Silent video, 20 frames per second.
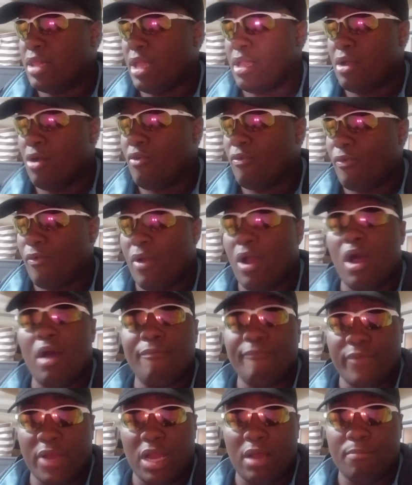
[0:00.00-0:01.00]

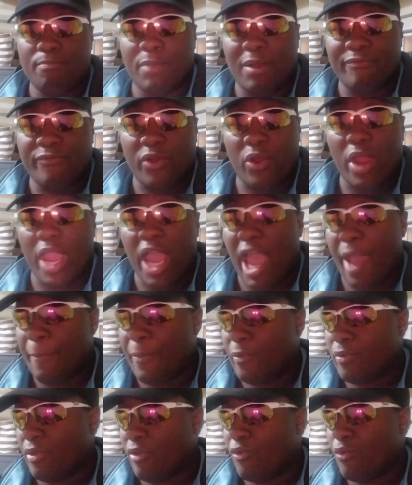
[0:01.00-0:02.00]
Overall, I'm very
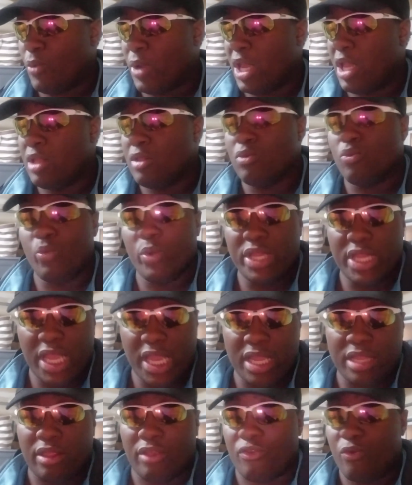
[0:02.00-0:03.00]
happy with this win. We
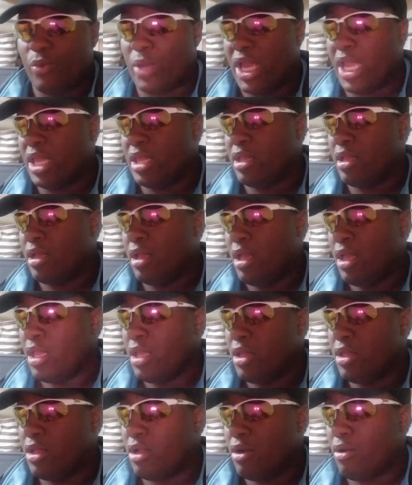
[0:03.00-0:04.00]
need this win.
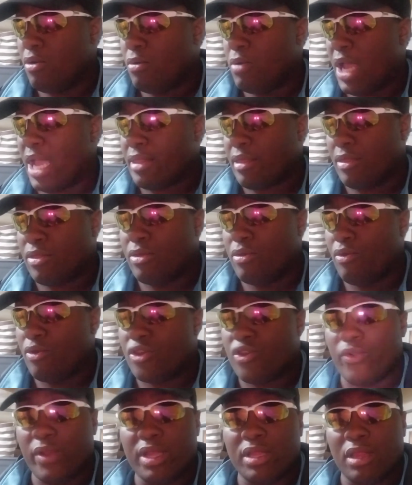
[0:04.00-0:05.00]
After 2
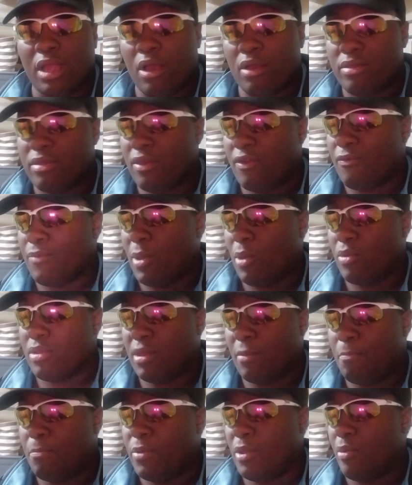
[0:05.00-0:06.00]
straight losses, it was
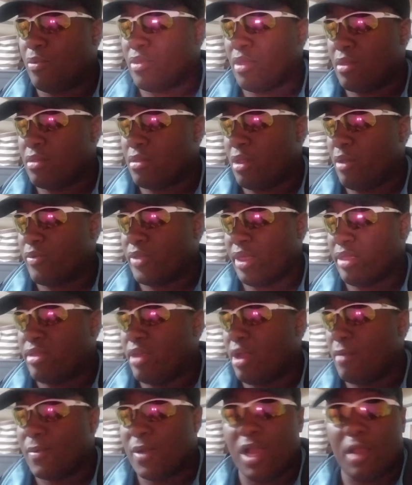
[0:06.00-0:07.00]
a
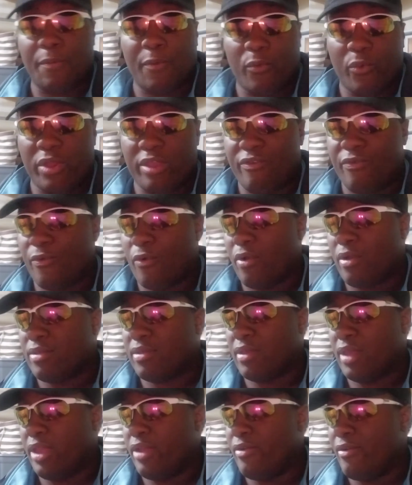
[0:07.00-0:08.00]
tough couple weeks for
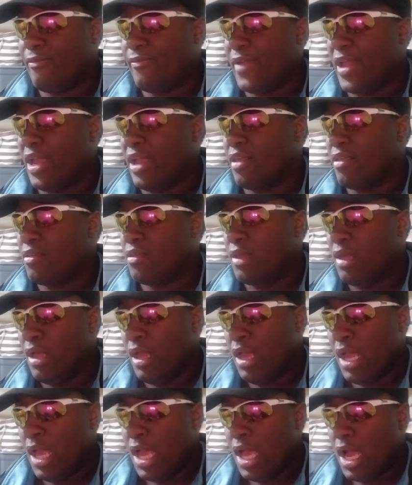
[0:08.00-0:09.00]
us, Eagle fans.
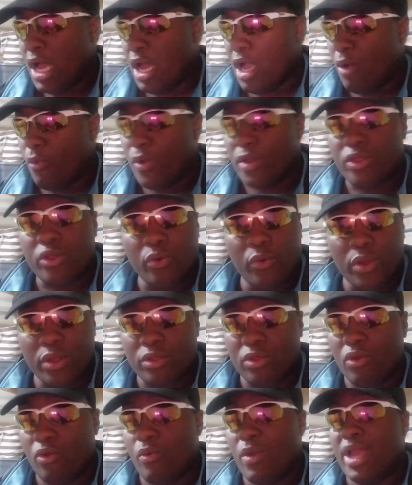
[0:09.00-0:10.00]
We're
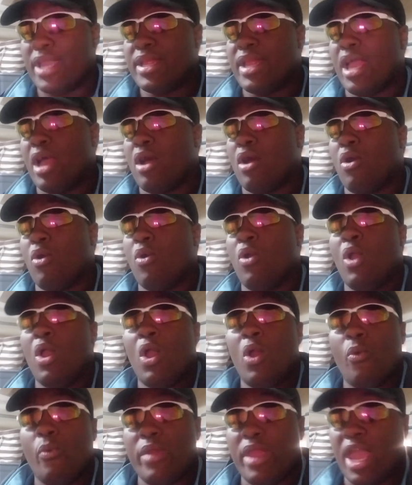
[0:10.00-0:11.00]
2-2 right now.
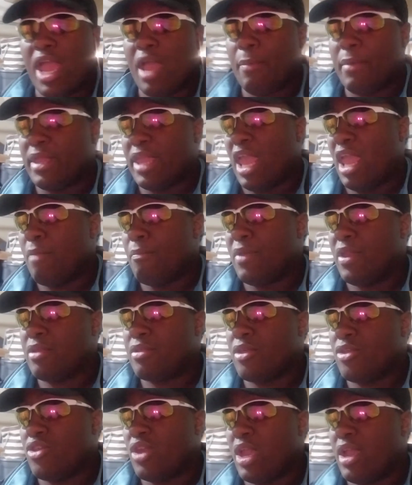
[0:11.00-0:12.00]
We have a game
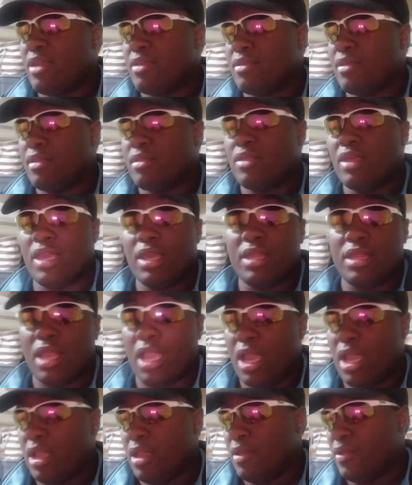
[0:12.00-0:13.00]
against the Jets in 10
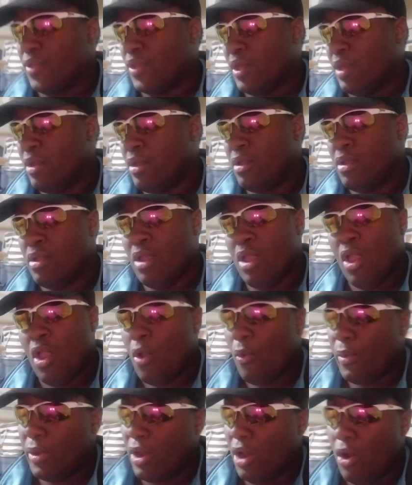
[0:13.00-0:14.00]
days.
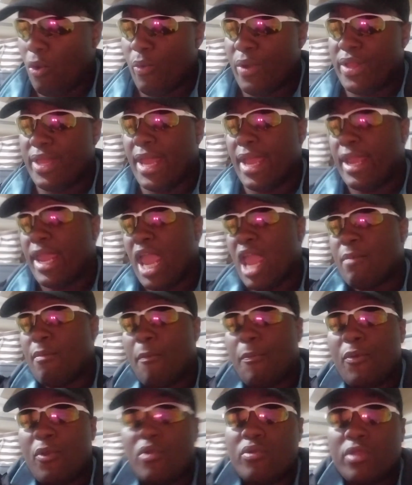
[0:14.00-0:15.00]
We go win that game,
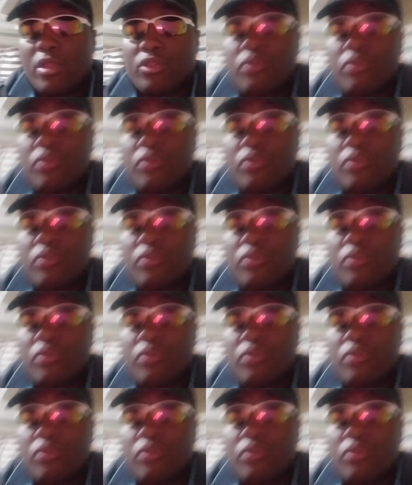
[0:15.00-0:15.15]
approve the